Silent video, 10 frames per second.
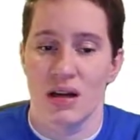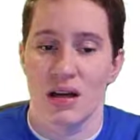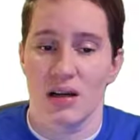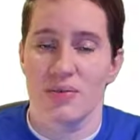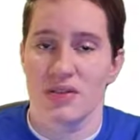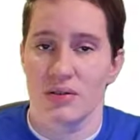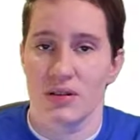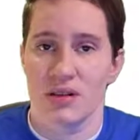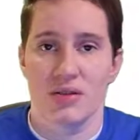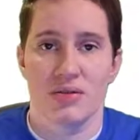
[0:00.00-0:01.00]
and I'm still
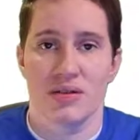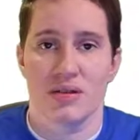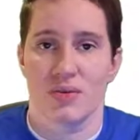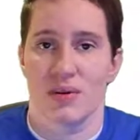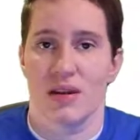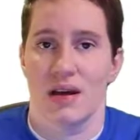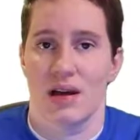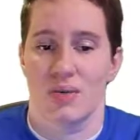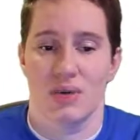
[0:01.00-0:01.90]
going to use this one that